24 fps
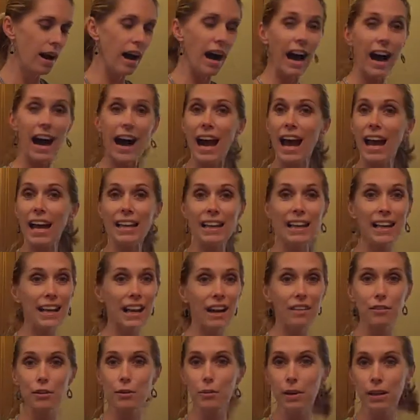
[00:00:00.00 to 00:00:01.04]
I, like
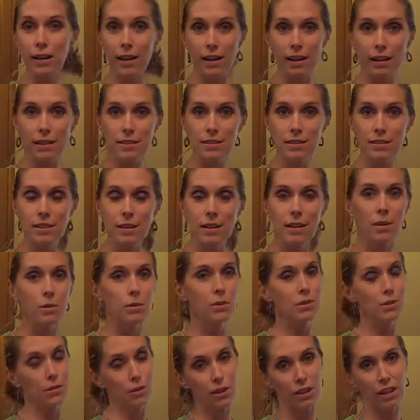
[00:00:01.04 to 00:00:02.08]
everyone else,
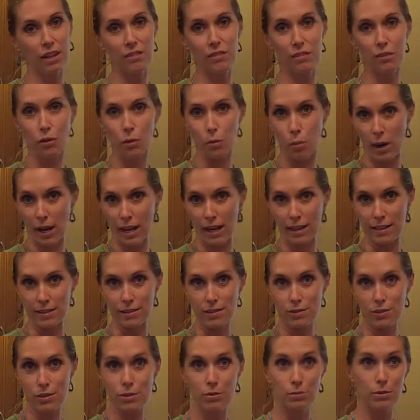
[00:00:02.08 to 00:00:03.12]
was looking for
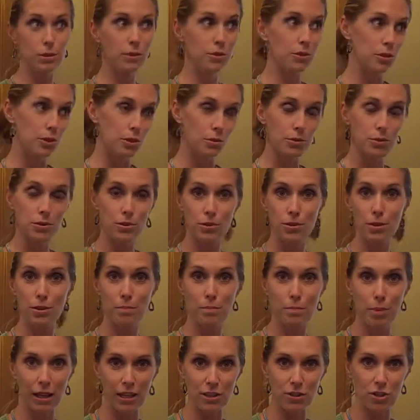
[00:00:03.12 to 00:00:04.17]
ways to reduce the
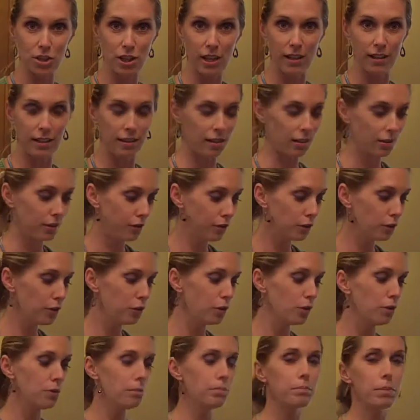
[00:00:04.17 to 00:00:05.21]
budget. And the
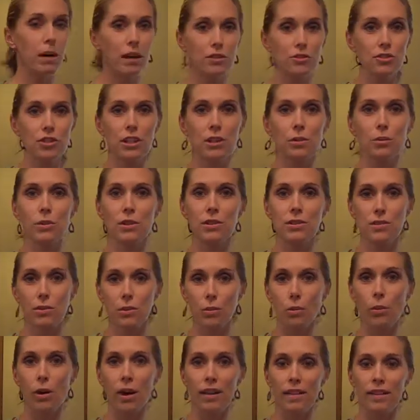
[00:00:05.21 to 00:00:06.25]
food budget was the
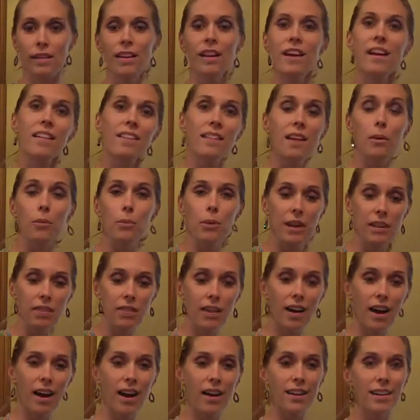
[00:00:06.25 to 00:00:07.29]
one that we
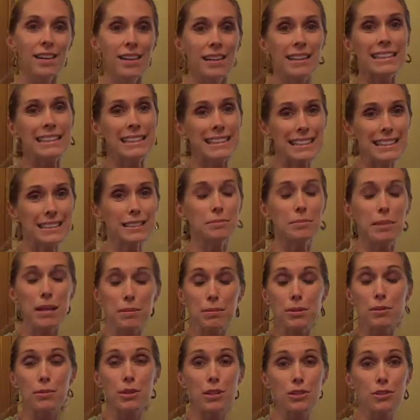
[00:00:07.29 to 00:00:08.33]
thought, oh,
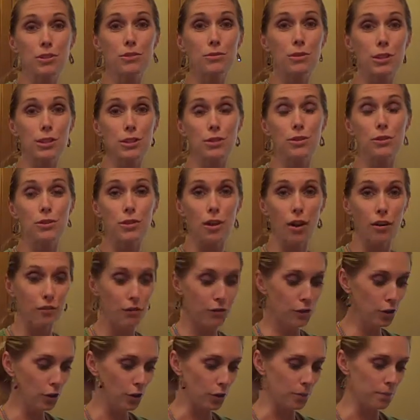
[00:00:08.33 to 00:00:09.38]
maybe we should reduce our
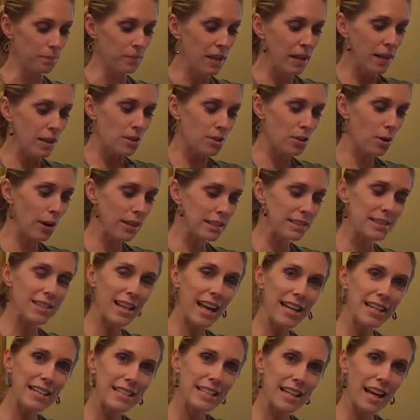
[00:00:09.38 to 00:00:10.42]
food. So I
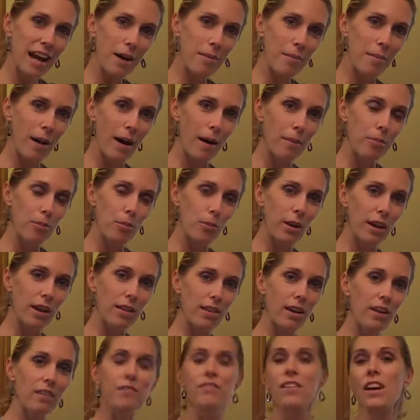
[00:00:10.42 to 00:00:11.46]
decided to come up
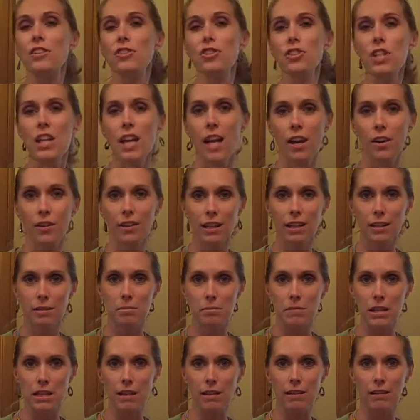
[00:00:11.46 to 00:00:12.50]
with a vegetarian
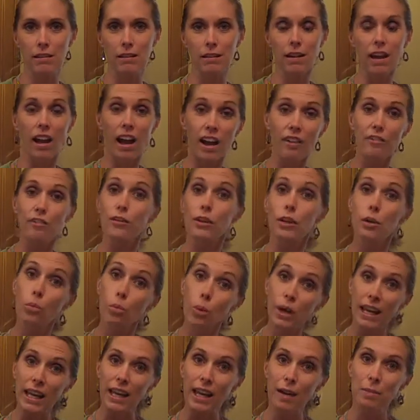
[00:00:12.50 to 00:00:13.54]
meal every
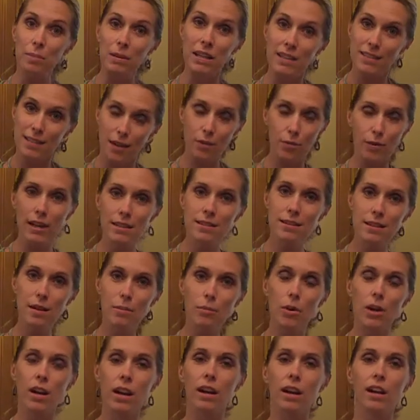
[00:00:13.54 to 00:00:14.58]
week, because I read
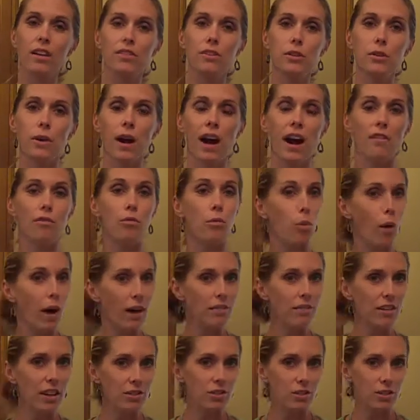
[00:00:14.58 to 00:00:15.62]
somewhere if you have
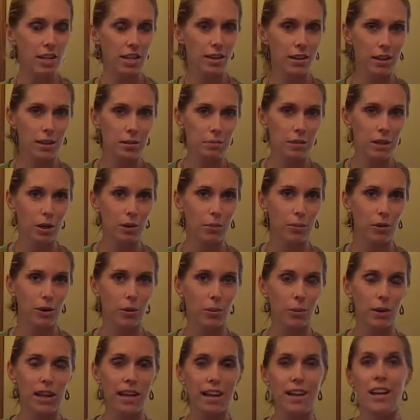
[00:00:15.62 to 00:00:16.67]
1 vegetarian meal per
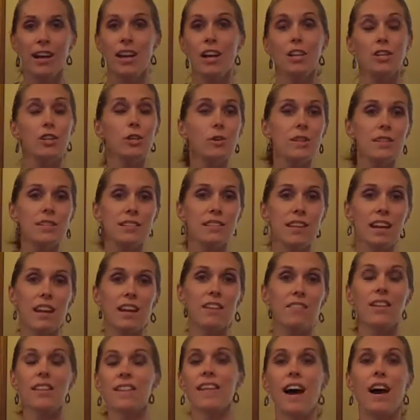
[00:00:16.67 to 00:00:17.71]
week, you can
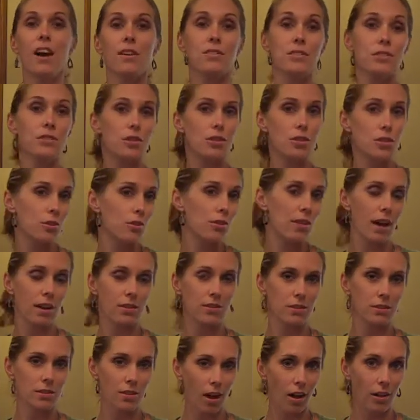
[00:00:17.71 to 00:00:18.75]
save $1,000 to
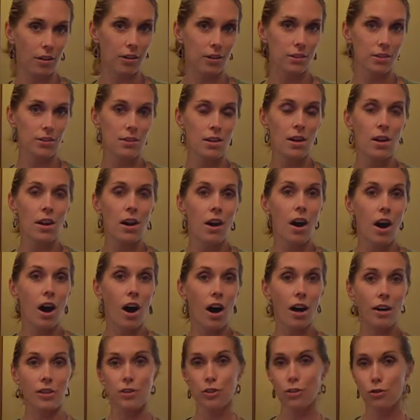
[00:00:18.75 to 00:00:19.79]
$2,000
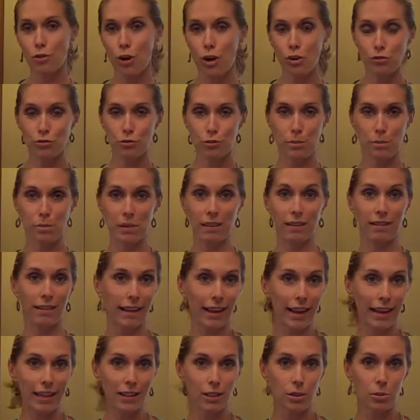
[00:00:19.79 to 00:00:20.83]
on your grocery bill
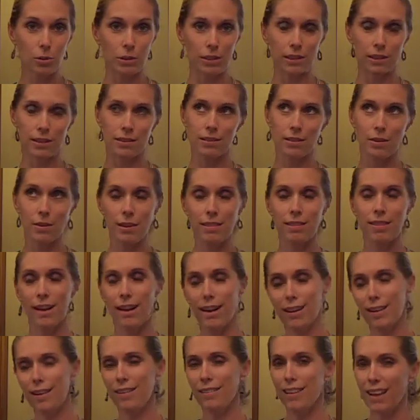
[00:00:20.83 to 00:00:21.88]
annually. So I
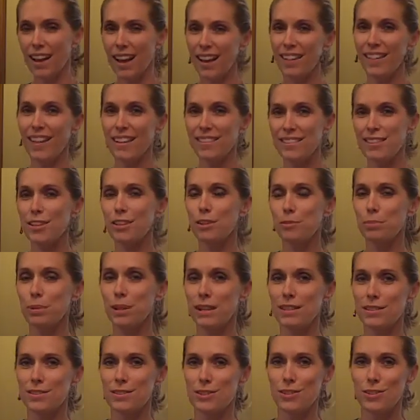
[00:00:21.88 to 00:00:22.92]
thought, okay, that's a good
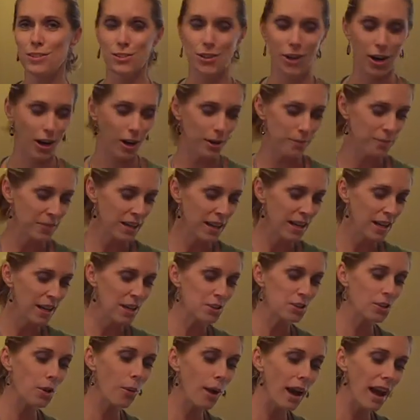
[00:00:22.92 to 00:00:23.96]
place to start.
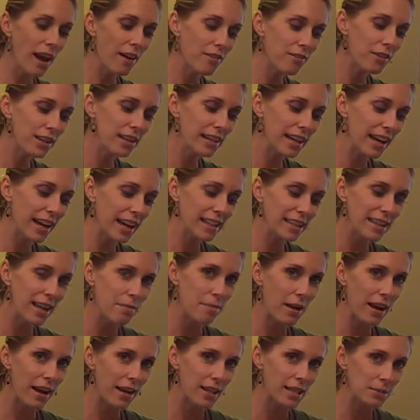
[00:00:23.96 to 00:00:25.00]
So every night that
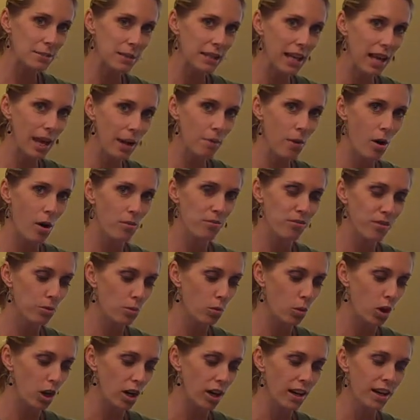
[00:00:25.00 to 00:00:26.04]
my husband came home
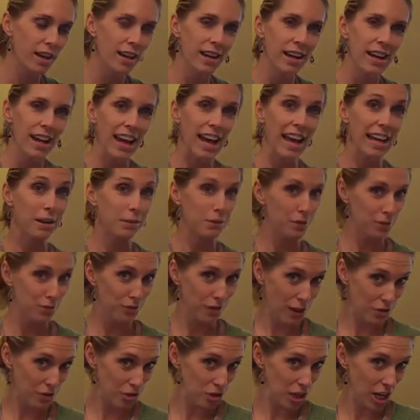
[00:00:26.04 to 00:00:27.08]
from work and it was
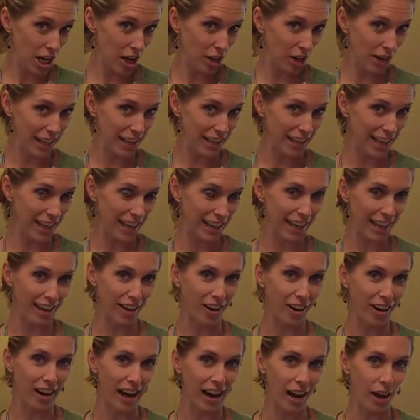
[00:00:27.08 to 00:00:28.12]
vegetarian night at
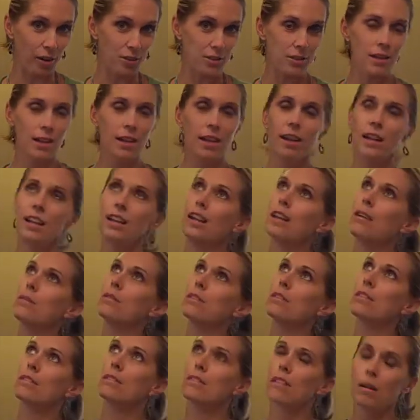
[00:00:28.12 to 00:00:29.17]
our house, he
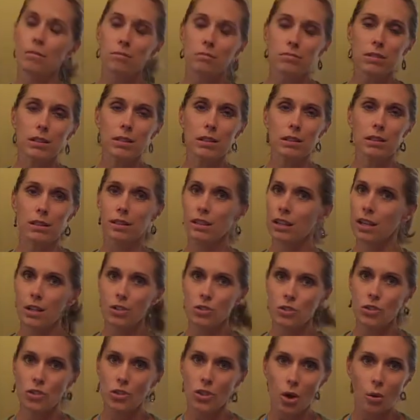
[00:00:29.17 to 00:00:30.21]
would grumble and
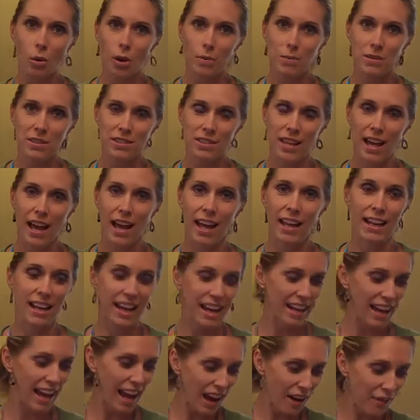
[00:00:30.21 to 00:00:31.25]
get so upset.
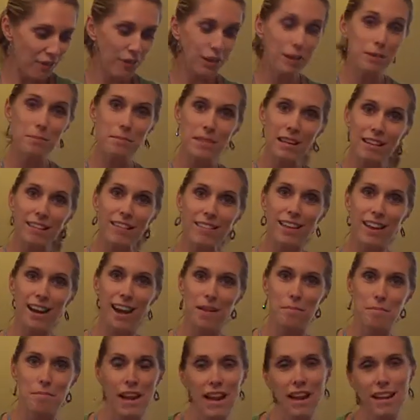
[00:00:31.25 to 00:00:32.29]
And every meal that
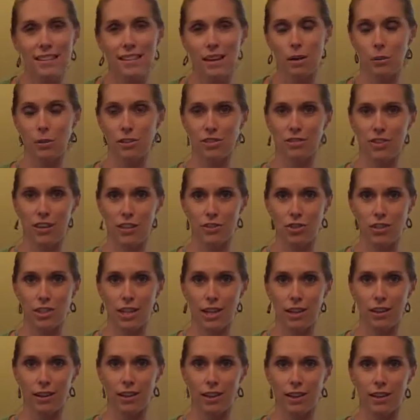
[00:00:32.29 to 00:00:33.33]
I made that was
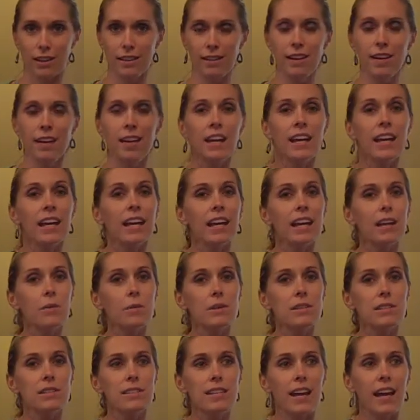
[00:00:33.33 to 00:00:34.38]
vegetarian, he
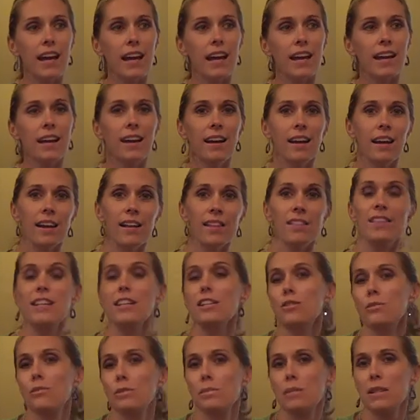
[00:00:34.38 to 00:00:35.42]
would say,
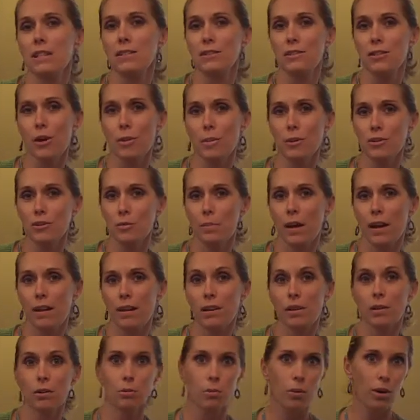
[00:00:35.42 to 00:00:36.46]
this would be so much
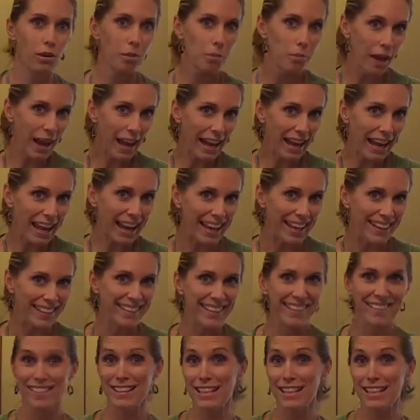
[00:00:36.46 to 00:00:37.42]
better with bacon.